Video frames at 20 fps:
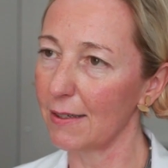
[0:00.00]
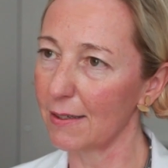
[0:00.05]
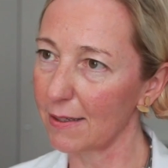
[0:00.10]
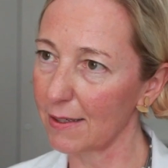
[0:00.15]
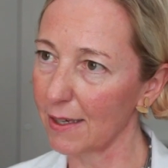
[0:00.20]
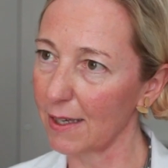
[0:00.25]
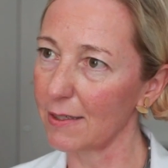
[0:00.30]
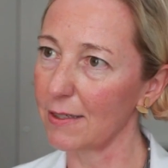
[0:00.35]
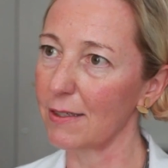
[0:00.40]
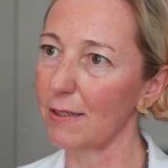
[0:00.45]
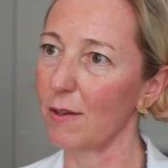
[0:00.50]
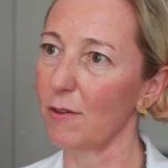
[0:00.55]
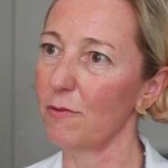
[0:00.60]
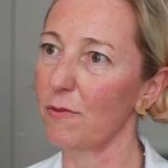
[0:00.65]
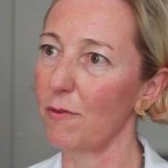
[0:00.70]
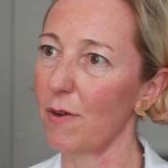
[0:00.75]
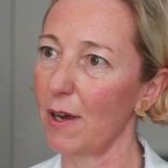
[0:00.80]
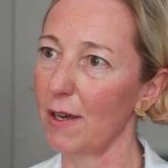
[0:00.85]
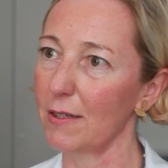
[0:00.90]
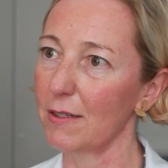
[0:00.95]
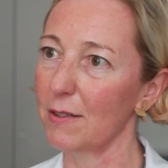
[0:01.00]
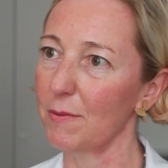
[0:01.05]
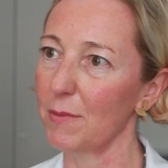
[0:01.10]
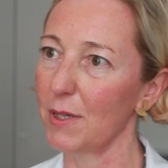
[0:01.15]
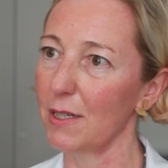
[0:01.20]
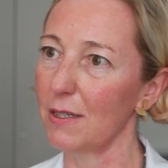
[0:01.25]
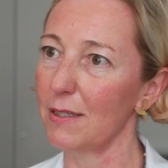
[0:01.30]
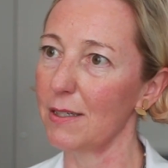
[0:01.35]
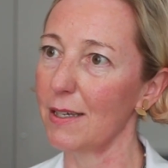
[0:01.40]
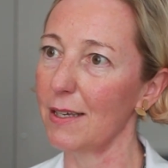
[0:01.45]
get enough
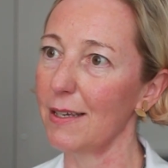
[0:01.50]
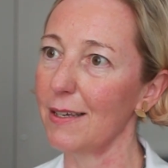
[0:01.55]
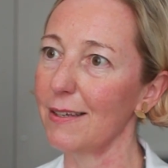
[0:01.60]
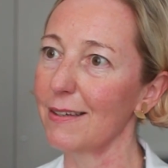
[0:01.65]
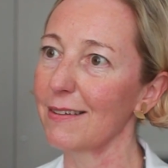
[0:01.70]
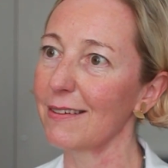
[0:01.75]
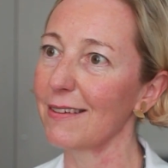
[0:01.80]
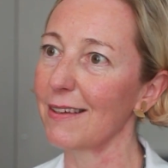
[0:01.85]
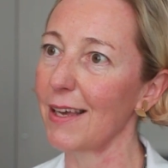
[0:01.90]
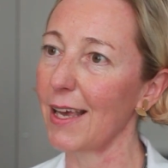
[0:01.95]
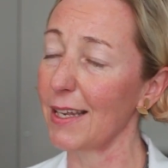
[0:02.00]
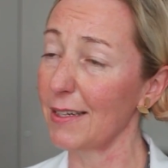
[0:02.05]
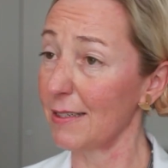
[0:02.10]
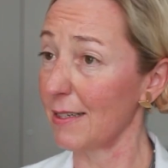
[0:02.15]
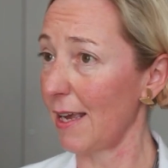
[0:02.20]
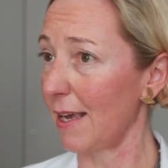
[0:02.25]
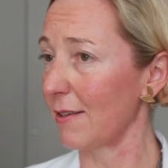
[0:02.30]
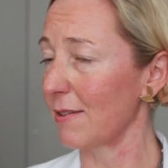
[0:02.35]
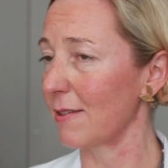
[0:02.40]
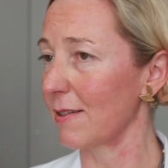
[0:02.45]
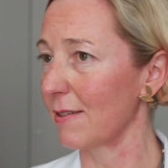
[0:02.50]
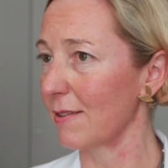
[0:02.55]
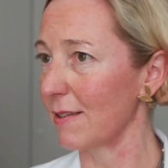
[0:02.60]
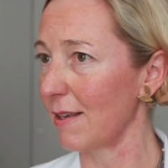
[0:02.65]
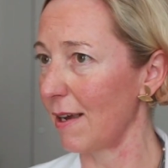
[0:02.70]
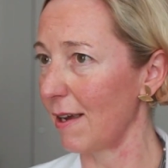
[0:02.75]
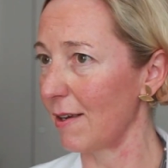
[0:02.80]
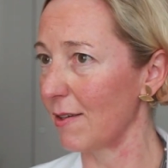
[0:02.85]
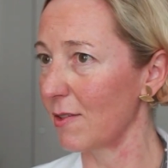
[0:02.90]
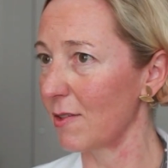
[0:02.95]
vitamin D and
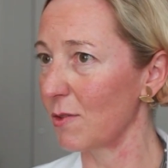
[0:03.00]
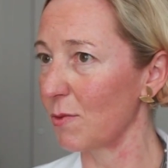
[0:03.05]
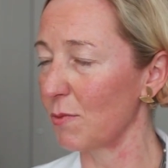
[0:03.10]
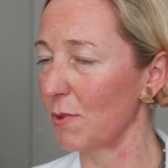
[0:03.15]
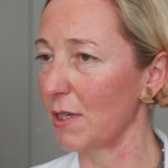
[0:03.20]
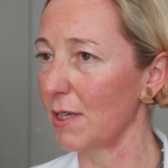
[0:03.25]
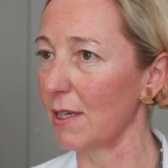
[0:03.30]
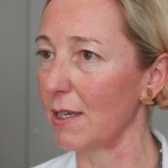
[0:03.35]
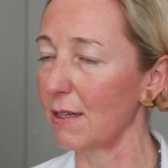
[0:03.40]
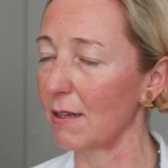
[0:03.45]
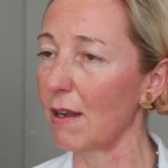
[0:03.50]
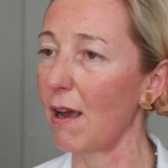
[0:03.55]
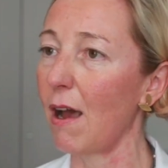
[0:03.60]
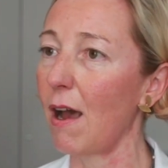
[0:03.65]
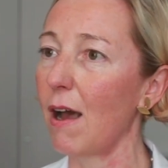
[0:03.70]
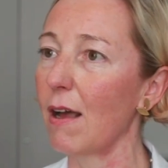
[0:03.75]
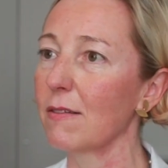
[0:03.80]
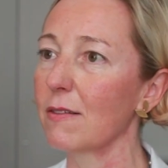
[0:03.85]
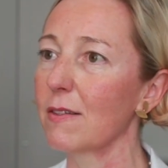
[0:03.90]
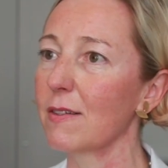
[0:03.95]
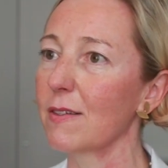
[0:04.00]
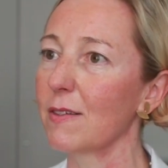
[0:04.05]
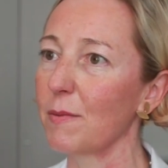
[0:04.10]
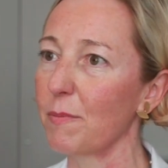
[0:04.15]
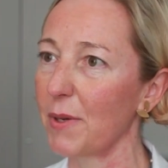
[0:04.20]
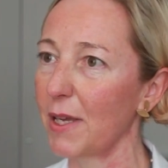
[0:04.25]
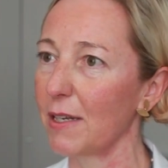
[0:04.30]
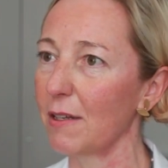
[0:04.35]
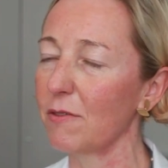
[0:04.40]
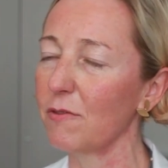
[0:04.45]
exercise, we enhance the
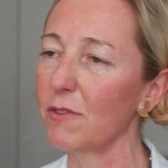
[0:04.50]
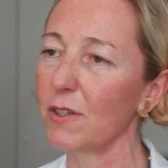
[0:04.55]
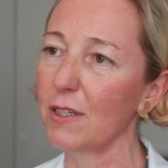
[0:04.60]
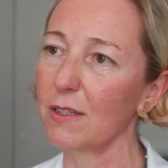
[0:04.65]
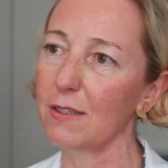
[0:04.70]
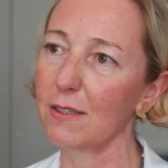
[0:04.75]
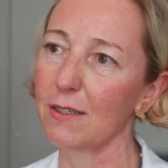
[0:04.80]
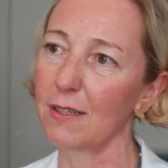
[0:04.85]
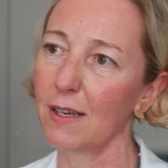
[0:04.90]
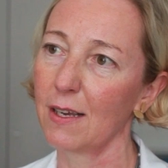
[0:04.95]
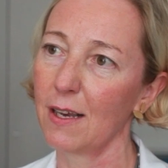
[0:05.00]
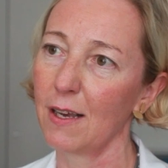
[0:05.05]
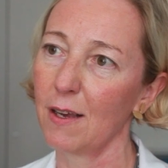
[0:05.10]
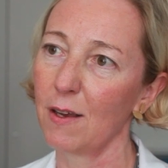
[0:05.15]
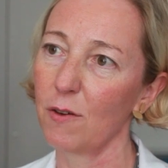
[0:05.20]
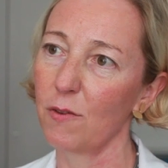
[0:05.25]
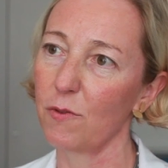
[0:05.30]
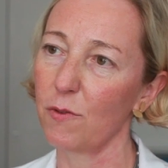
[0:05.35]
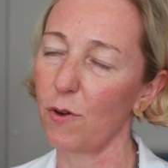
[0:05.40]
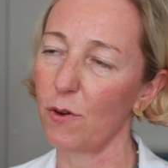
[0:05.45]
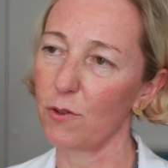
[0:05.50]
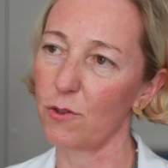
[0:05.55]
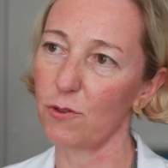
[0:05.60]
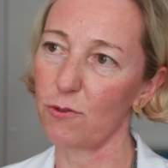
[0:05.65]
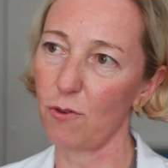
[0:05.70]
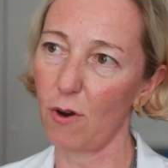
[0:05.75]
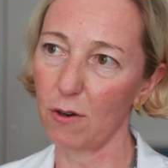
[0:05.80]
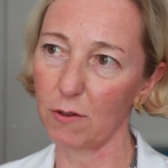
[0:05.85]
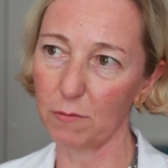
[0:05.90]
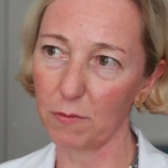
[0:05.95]
benefit for
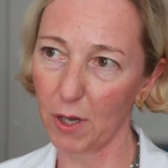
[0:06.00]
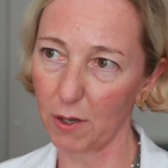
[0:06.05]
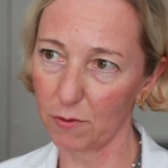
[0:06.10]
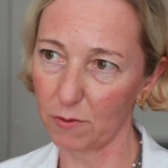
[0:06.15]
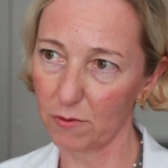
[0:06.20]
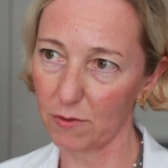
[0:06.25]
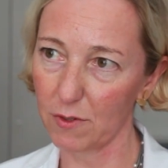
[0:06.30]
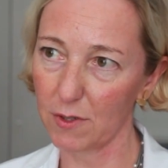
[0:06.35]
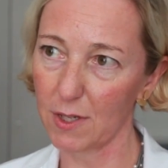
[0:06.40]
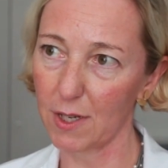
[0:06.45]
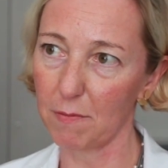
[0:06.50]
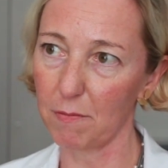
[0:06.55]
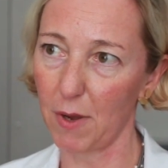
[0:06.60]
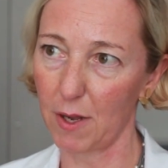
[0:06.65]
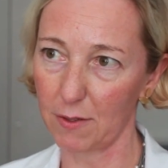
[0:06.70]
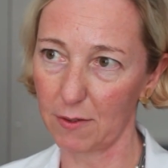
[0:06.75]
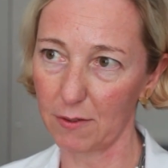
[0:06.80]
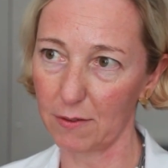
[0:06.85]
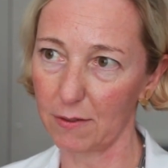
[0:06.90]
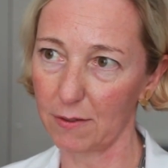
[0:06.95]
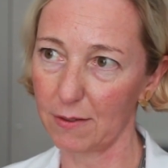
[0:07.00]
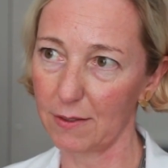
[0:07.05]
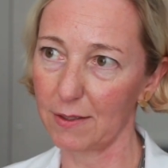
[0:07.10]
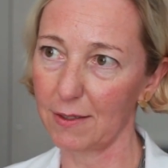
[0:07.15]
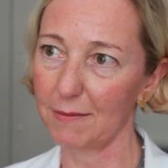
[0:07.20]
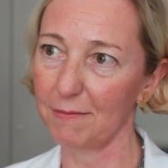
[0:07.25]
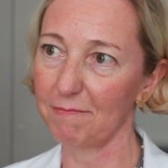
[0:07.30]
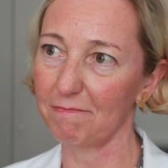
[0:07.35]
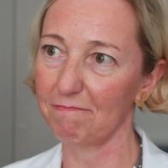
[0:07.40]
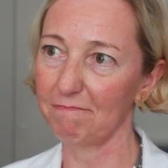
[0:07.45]
strong bones and
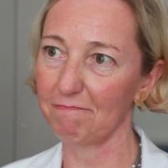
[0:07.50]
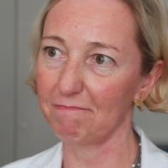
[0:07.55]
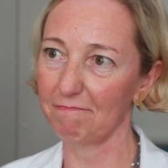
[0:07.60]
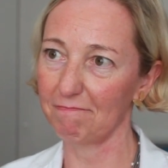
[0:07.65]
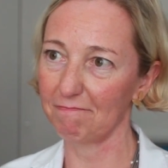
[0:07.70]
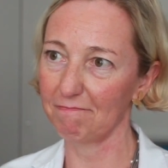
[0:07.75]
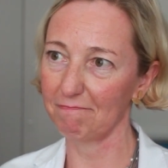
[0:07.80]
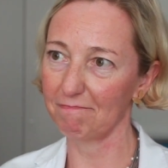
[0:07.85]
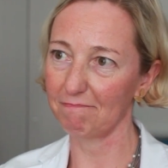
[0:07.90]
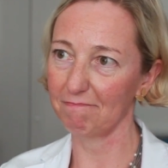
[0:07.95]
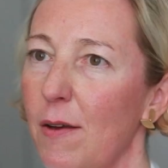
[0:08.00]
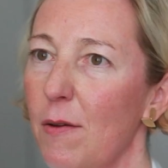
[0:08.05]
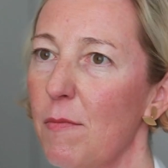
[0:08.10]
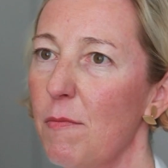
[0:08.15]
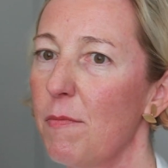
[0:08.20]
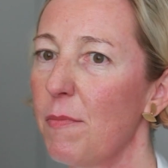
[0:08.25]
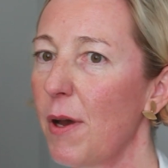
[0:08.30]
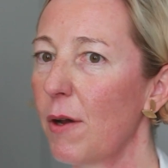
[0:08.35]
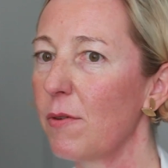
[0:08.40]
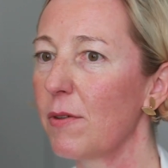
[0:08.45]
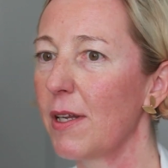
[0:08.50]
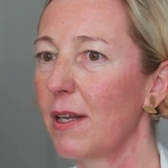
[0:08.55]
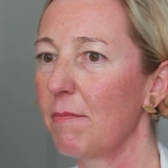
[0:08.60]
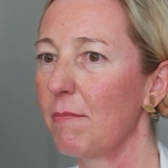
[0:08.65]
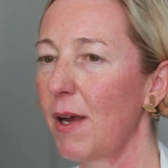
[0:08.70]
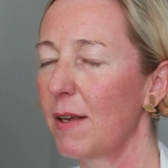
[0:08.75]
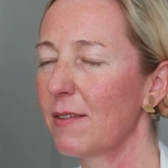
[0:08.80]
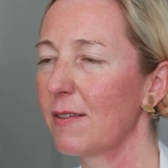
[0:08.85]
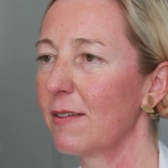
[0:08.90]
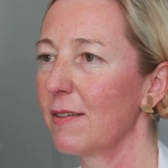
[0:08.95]
muscles. Bone
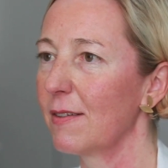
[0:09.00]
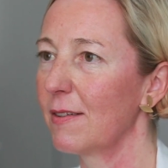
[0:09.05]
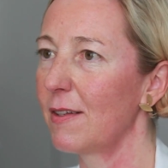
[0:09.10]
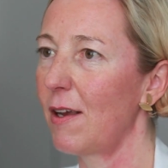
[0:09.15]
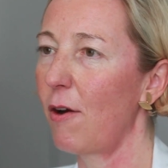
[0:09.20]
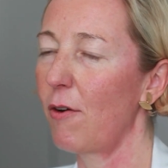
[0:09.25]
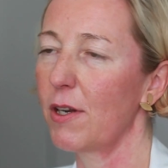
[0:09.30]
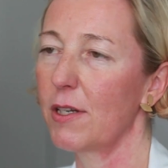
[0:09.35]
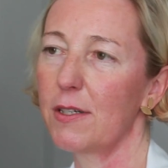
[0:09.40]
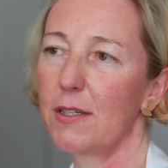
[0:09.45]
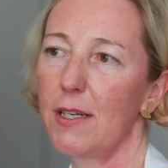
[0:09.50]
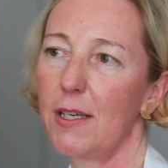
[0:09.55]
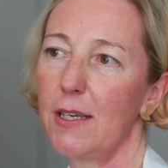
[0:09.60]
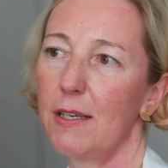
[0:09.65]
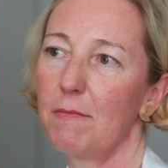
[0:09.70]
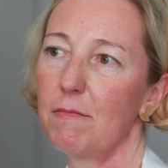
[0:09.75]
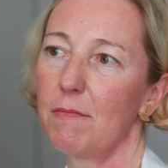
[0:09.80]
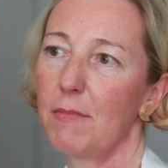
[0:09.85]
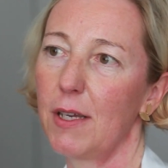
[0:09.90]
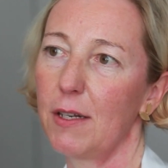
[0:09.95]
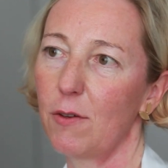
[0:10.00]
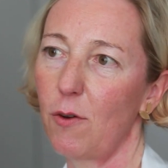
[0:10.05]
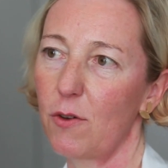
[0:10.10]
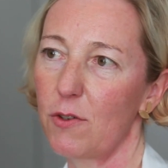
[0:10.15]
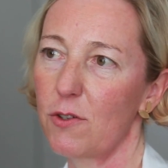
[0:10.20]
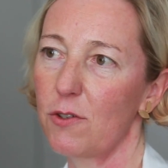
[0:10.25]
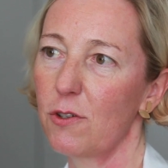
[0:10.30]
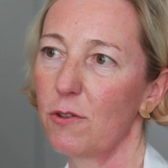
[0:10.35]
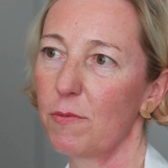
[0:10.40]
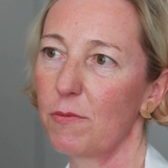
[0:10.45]
and muscles are a team in
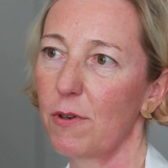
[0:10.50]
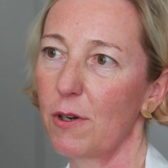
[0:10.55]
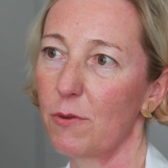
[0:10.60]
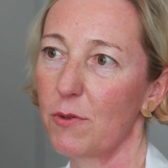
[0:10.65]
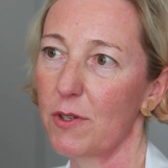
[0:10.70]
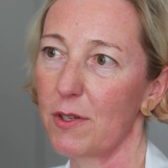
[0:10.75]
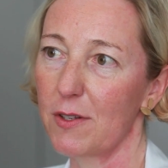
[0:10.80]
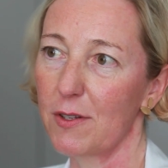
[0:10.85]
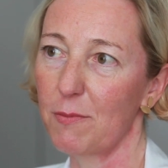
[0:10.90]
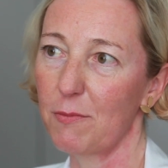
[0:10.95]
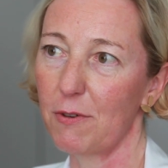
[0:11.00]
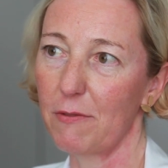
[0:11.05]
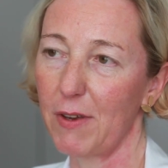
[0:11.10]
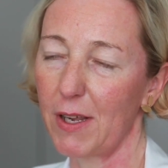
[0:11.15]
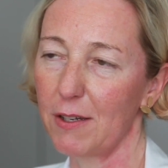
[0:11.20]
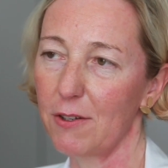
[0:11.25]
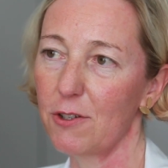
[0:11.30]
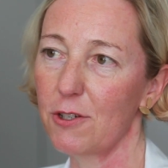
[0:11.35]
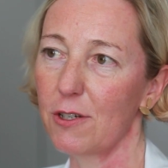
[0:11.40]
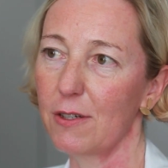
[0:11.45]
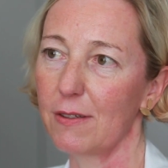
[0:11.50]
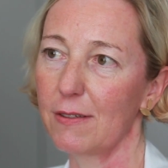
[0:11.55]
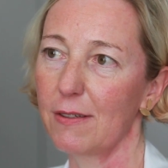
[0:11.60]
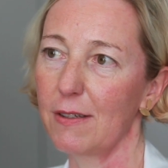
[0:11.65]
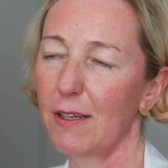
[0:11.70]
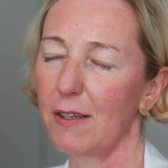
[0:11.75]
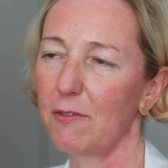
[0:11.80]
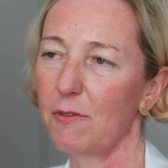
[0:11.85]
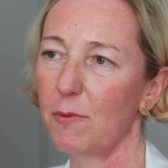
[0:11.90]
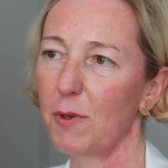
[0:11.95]
osteoporosis
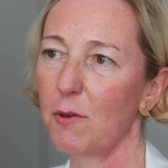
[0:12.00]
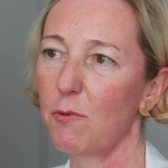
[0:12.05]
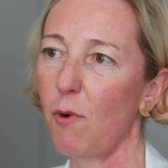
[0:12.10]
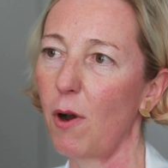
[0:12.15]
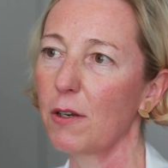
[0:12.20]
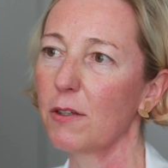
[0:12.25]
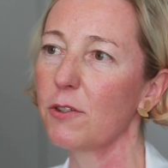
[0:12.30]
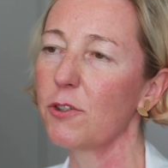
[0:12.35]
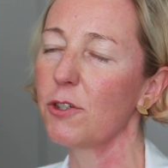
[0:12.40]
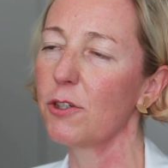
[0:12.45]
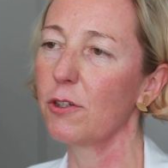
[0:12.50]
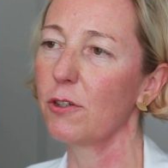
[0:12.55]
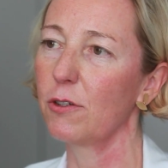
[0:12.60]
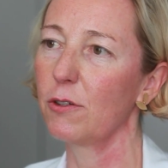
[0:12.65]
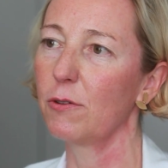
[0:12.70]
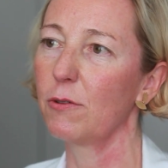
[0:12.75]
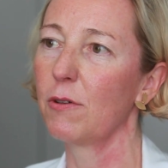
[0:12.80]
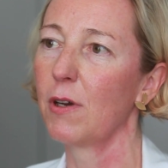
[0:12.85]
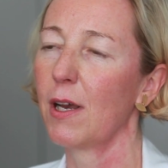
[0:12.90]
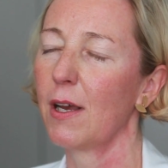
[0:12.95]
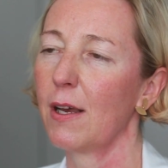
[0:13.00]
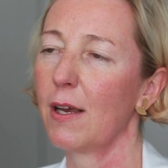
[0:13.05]
prevention. If we want to